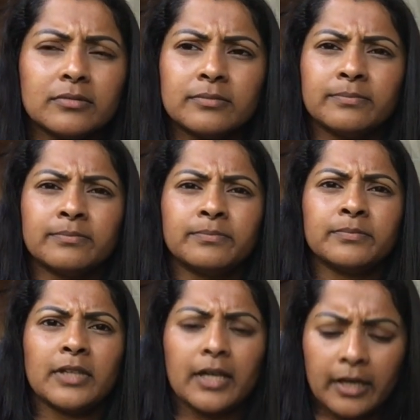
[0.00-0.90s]

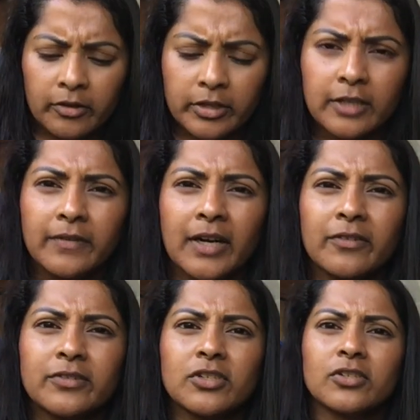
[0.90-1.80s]
Hang on, Year 5,
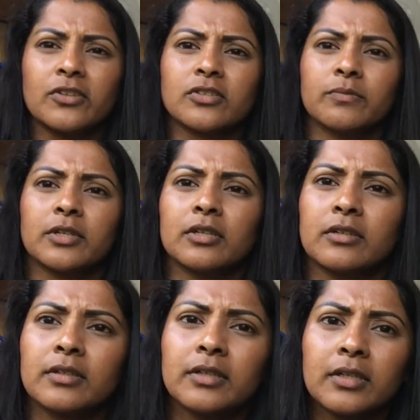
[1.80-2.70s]
I've just got
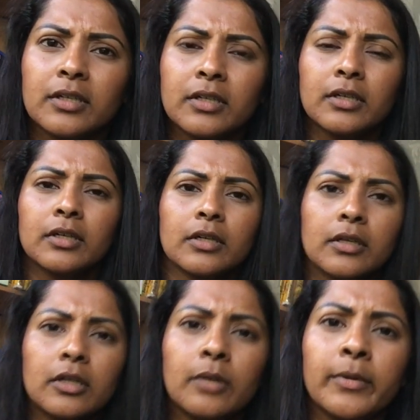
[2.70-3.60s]
something
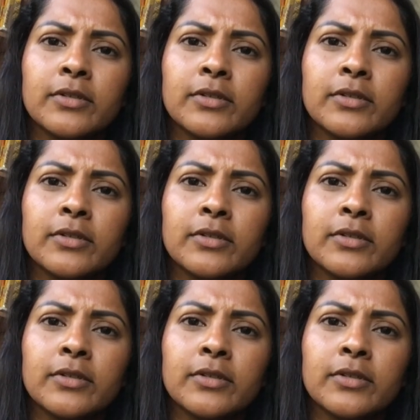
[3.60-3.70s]
on my